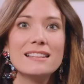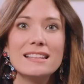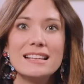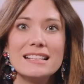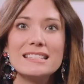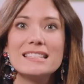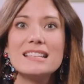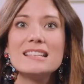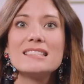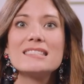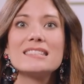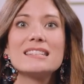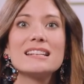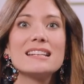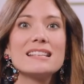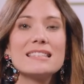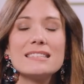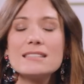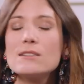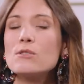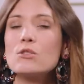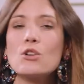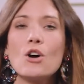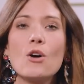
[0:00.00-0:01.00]
the intensity
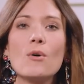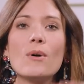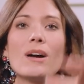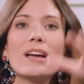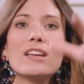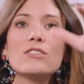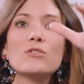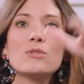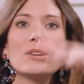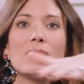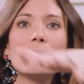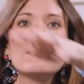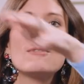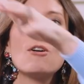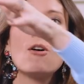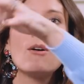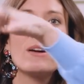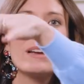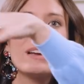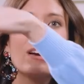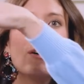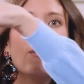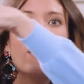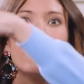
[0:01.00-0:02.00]
is still going and you keep
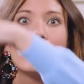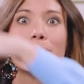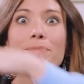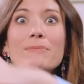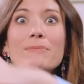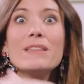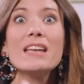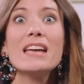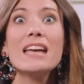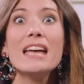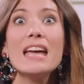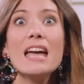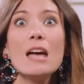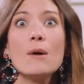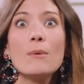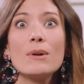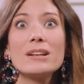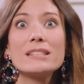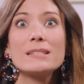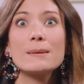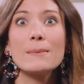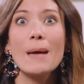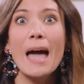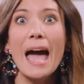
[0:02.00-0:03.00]
going. And what
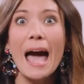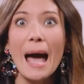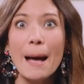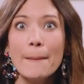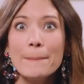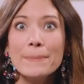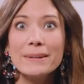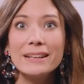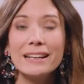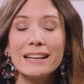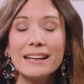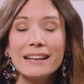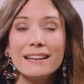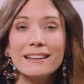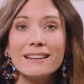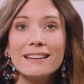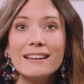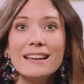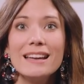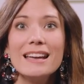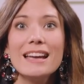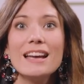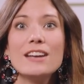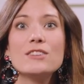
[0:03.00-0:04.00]
ends up happening
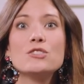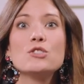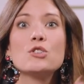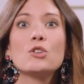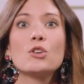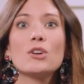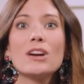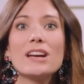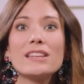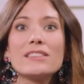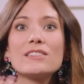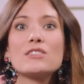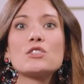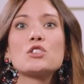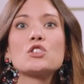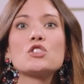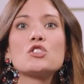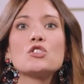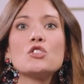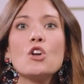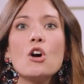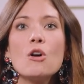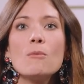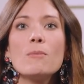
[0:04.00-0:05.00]
is you create the
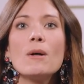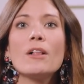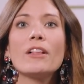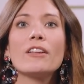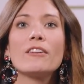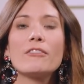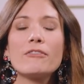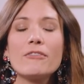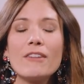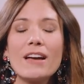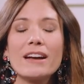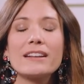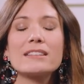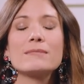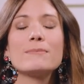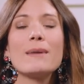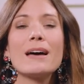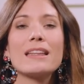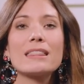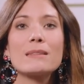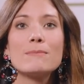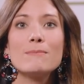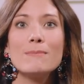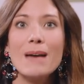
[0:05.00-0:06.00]
snowball effect
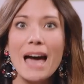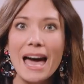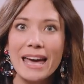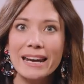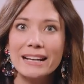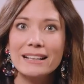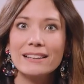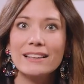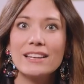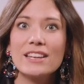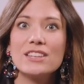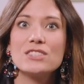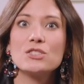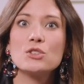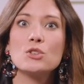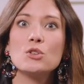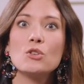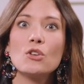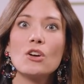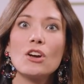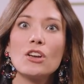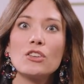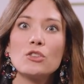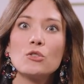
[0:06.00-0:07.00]
mathematically. So
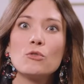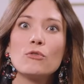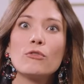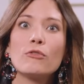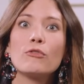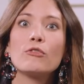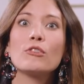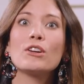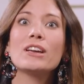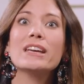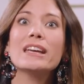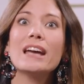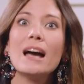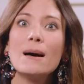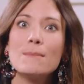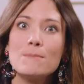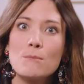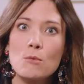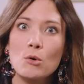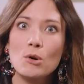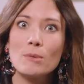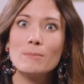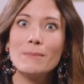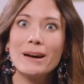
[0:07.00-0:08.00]
you free up
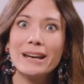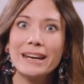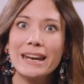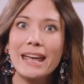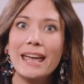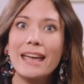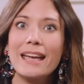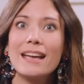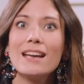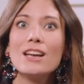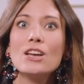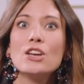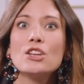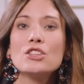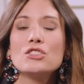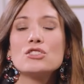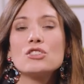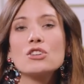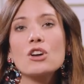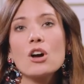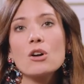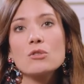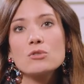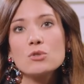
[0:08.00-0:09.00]
more money
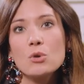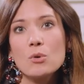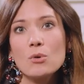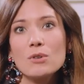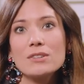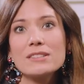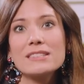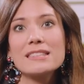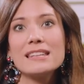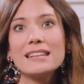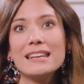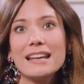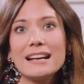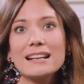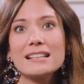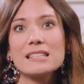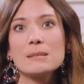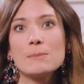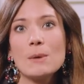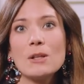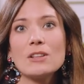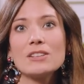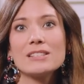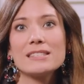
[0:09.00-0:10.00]
to go towards the next
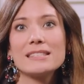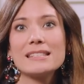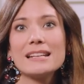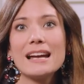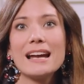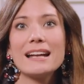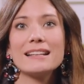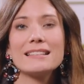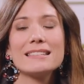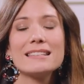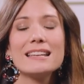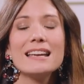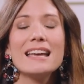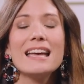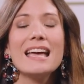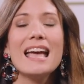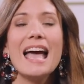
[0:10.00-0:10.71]
smallest debt.